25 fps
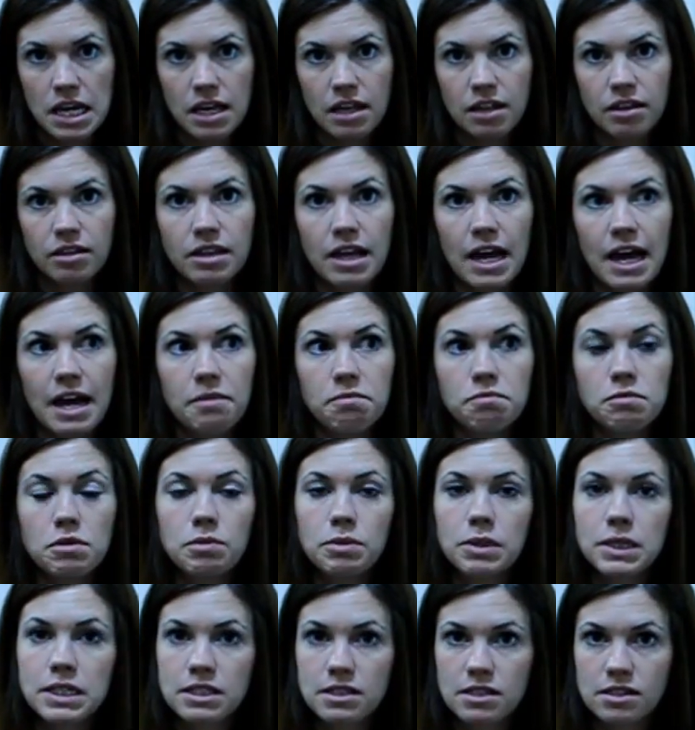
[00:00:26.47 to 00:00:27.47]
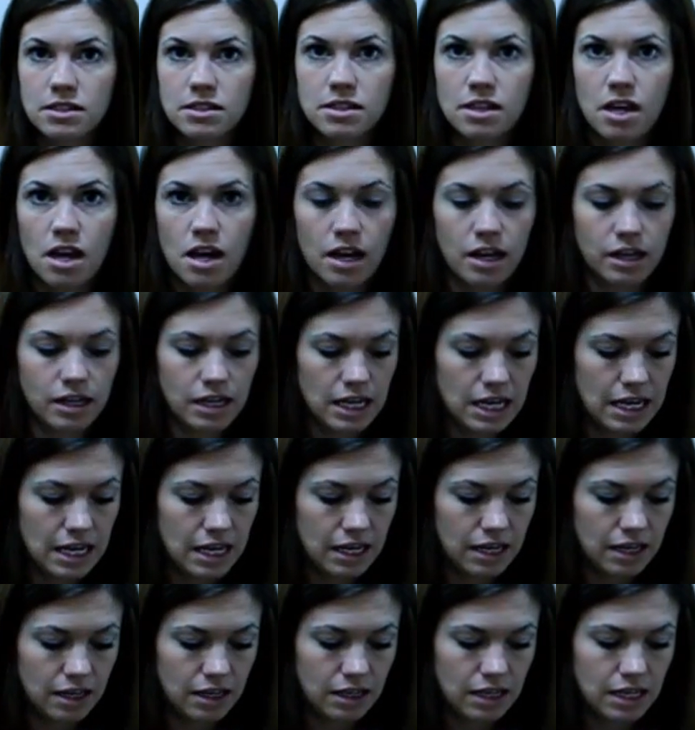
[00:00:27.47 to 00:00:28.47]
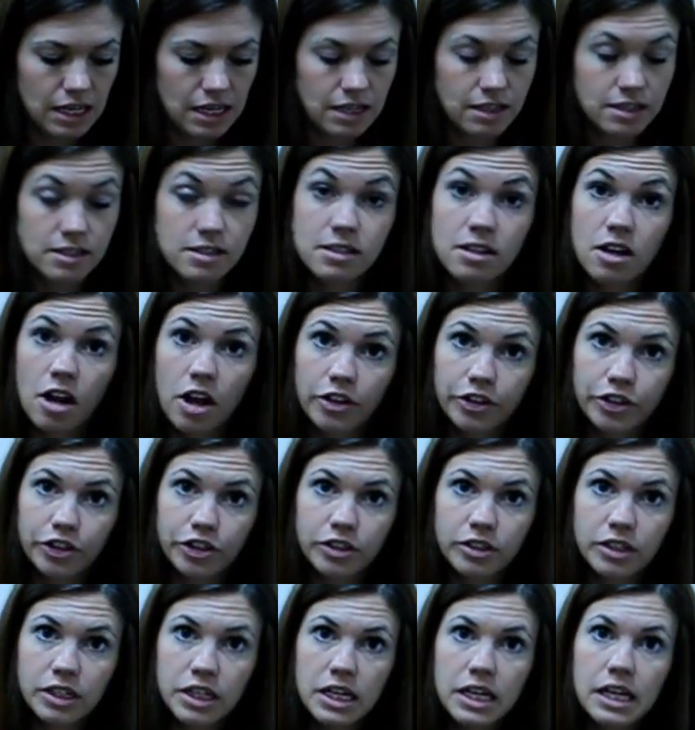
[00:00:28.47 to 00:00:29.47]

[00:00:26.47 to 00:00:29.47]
that mimics the sun in its color,